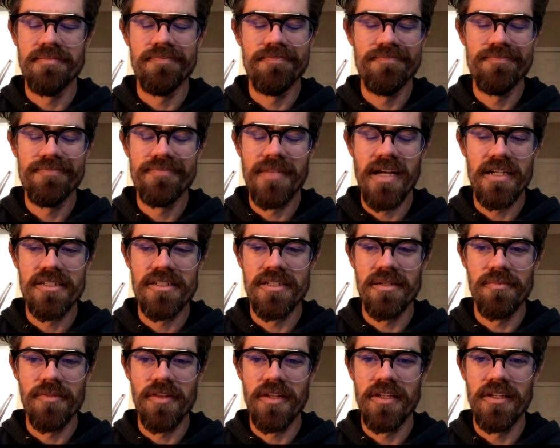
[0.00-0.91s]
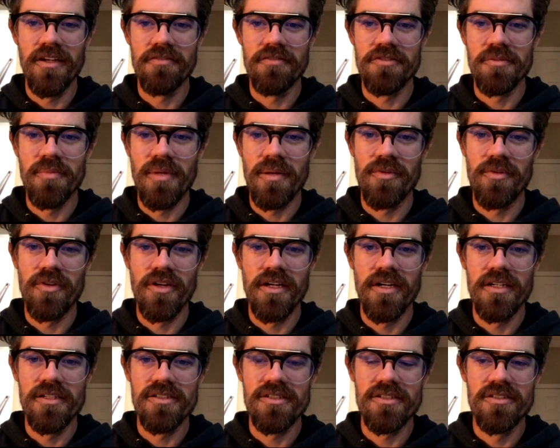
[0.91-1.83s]
Not something you have to
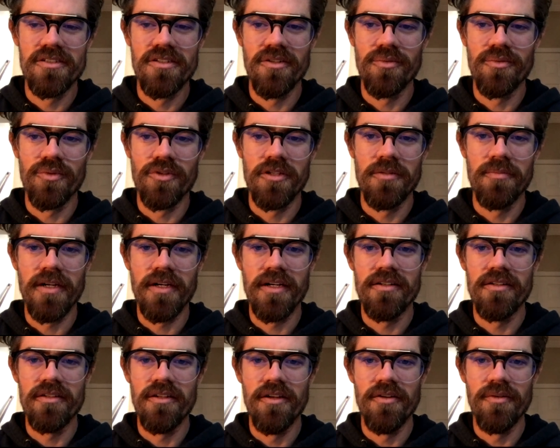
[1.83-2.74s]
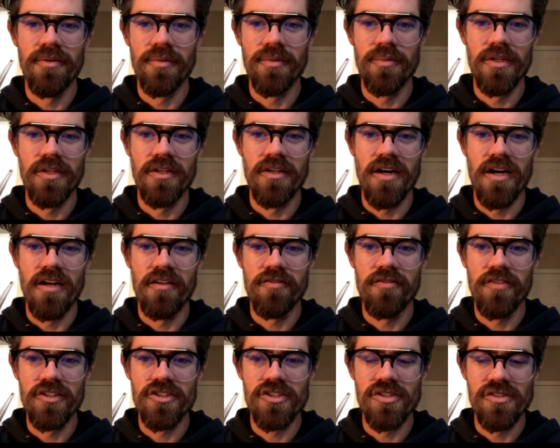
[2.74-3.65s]
memorize. Don't worry about knowing what
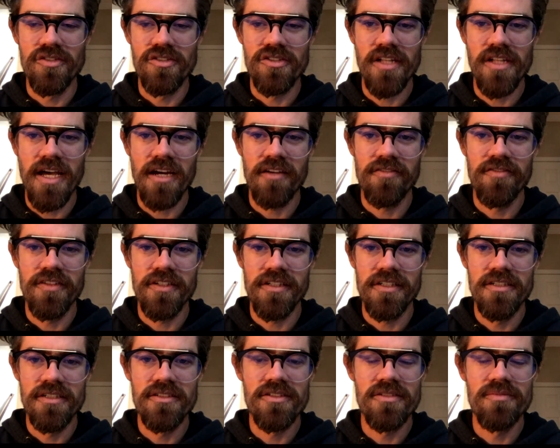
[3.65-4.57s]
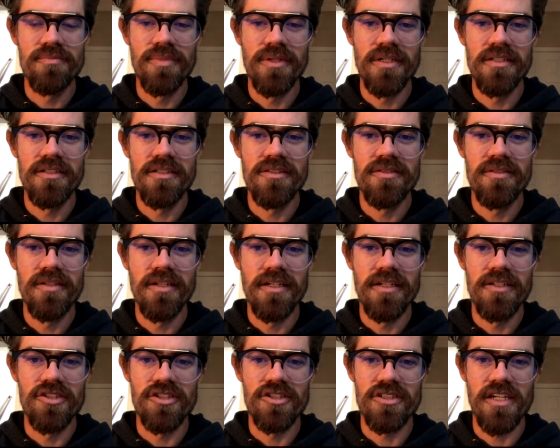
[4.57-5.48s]
non-functional slack fill is, but
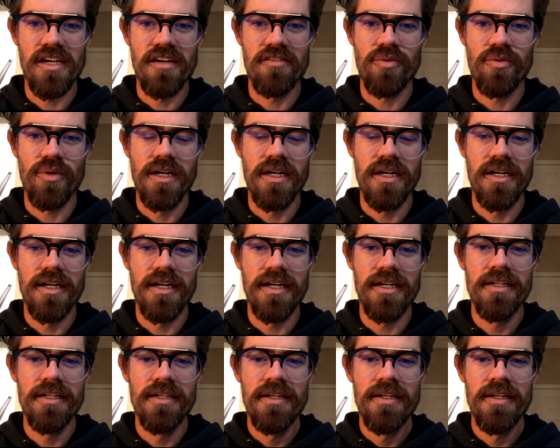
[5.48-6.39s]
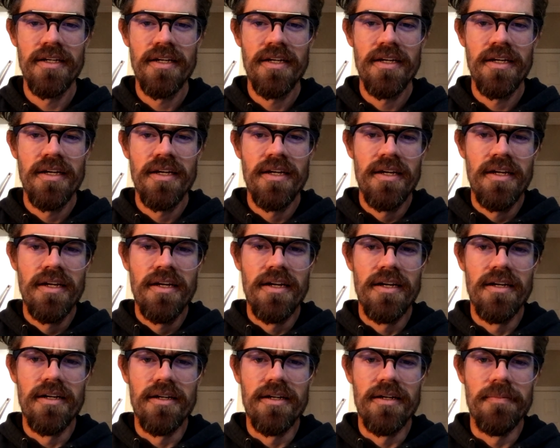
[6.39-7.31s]
just FYI.
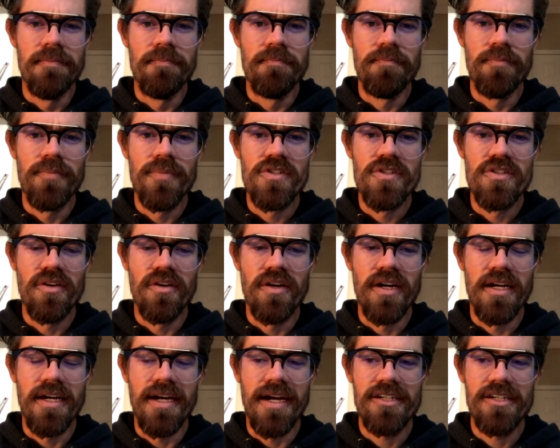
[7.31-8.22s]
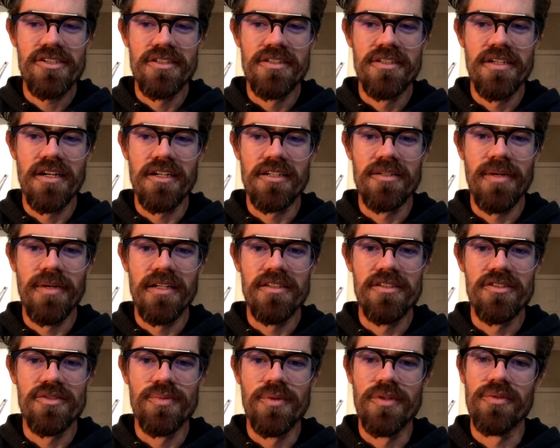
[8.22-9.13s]
So I actually talked about
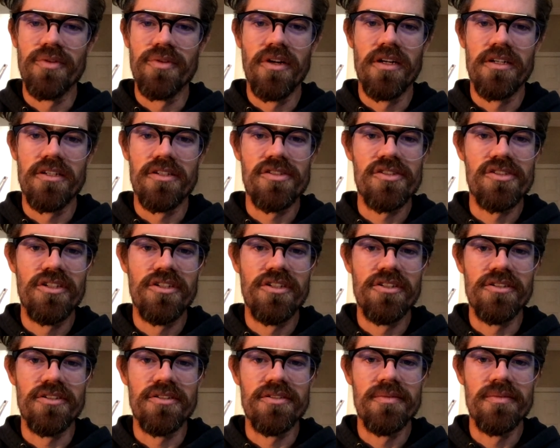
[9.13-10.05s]
this with regard to cereal.